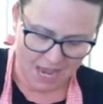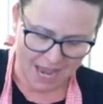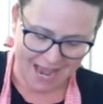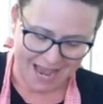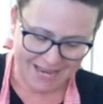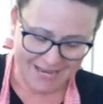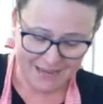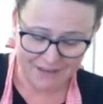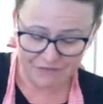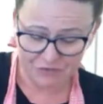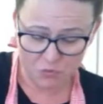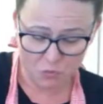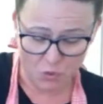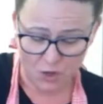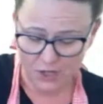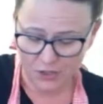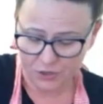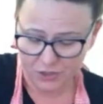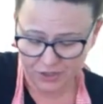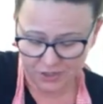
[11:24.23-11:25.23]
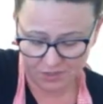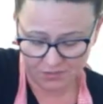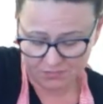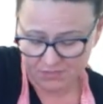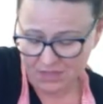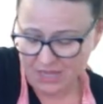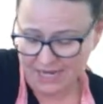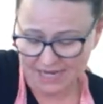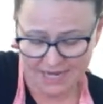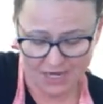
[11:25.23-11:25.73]
And if you want, you can
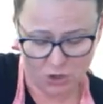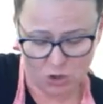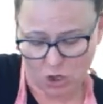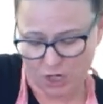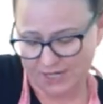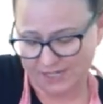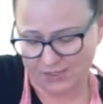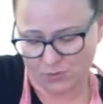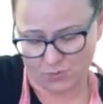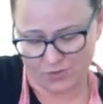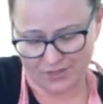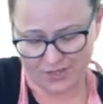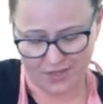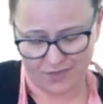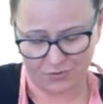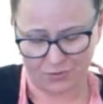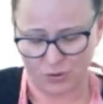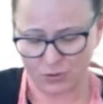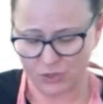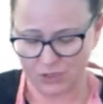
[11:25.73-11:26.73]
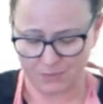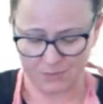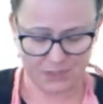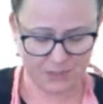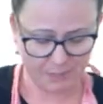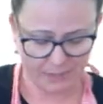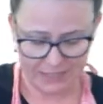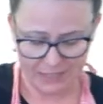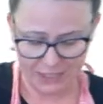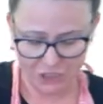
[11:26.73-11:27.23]
like get crazy with it. Throw some
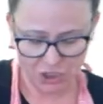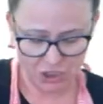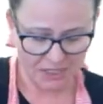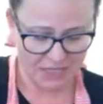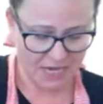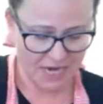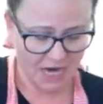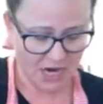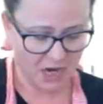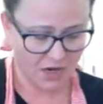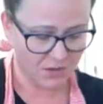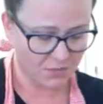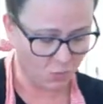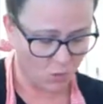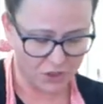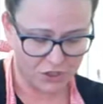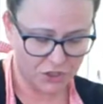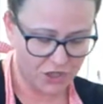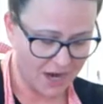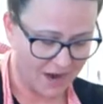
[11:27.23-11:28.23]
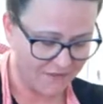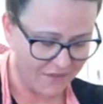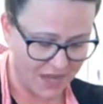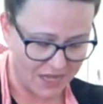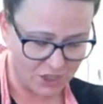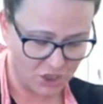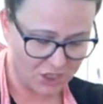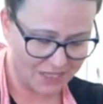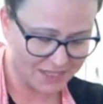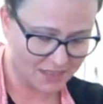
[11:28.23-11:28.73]
spinach in there. Once you have that
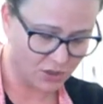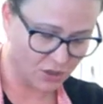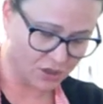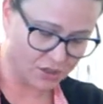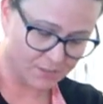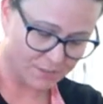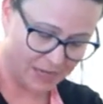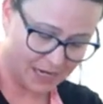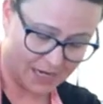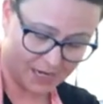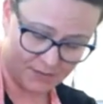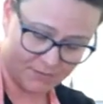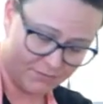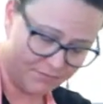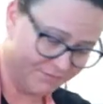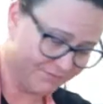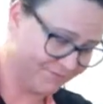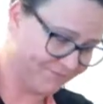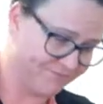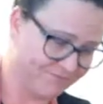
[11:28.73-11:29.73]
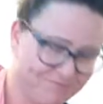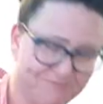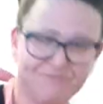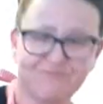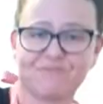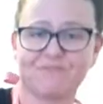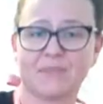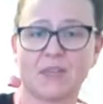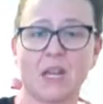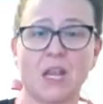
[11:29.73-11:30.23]
cheese sauce made,
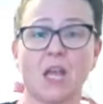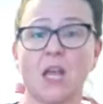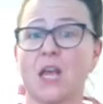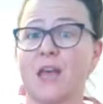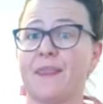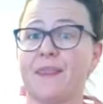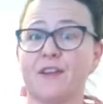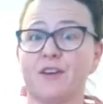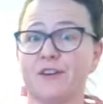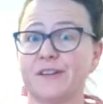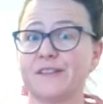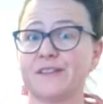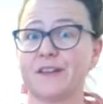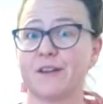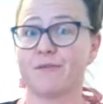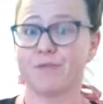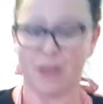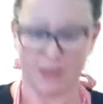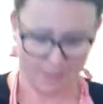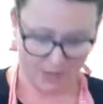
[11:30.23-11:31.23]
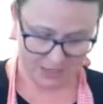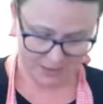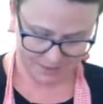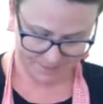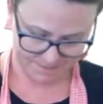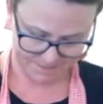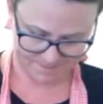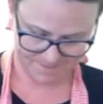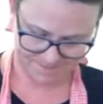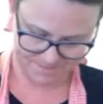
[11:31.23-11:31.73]
there is no limit.
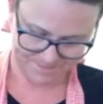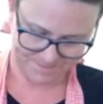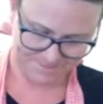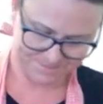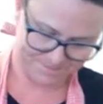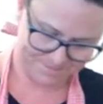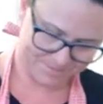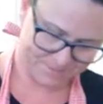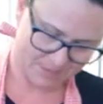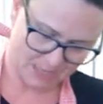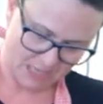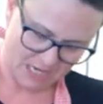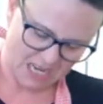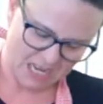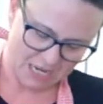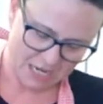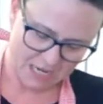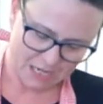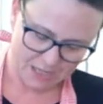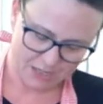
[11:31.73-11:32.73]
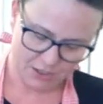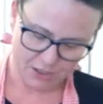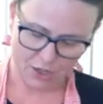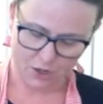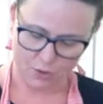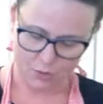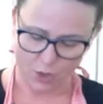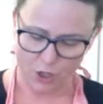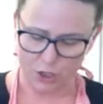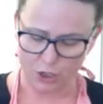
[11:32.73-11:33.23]

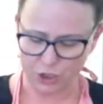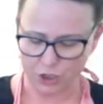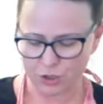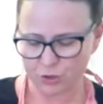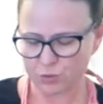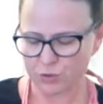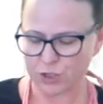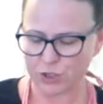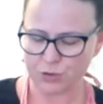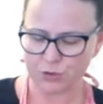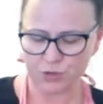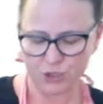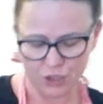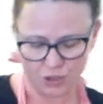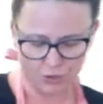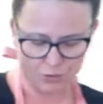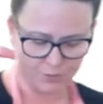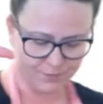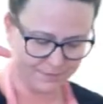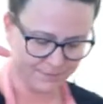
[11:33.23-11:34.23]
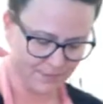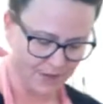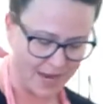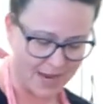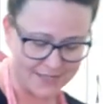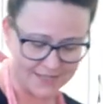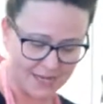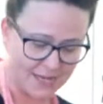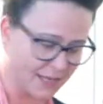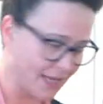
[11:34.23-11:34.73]
So you do you,
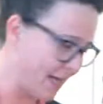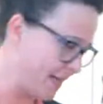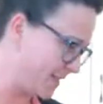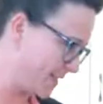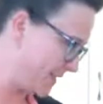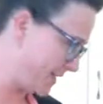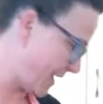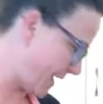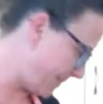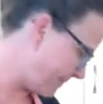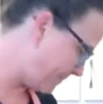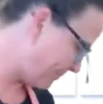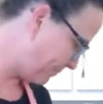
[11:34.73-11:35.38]
as I like to say.